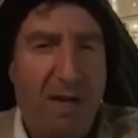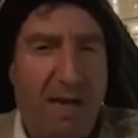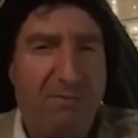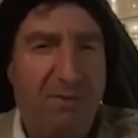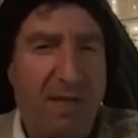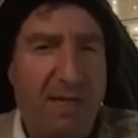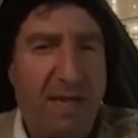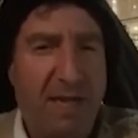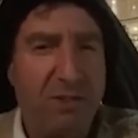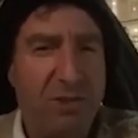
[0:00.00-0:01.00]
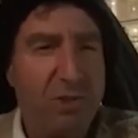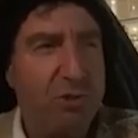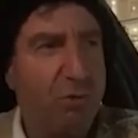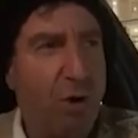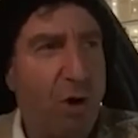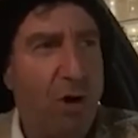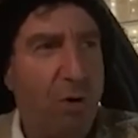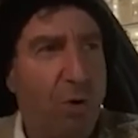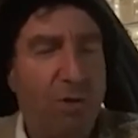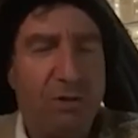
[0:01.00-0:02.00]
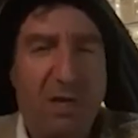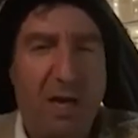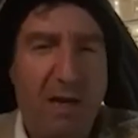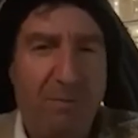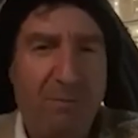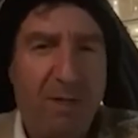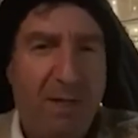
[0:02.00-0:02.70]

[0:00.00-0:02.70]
I feel like I could just draw all the time.